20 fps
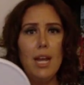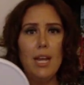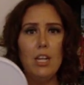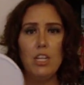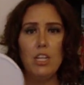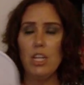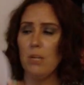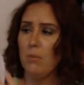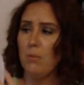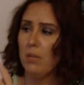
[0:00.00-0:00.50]

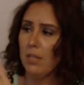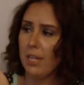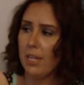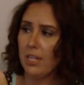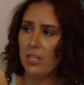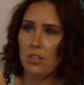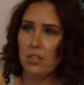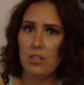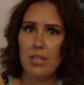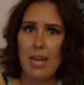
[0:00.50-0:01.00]
and you know, put
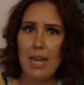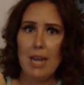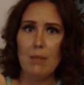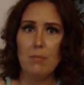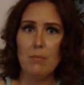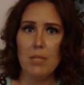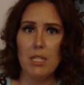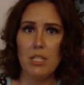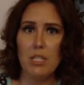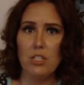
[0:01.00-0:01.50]
like your
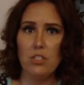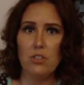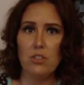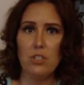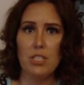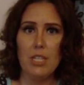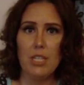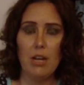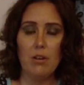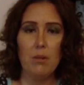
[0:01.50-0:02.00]
napkins,
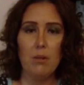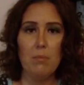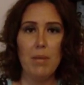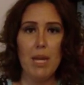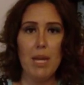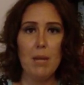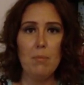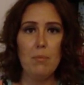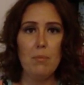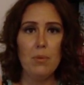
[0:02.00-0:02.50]
your salt and
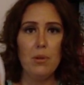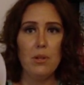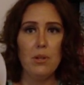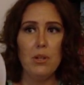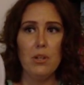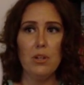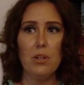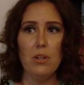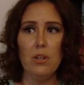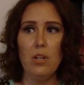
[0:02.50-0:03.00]

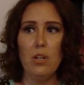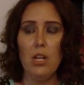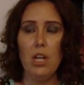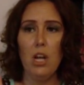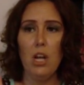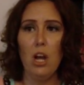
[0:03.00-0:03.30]
pepper,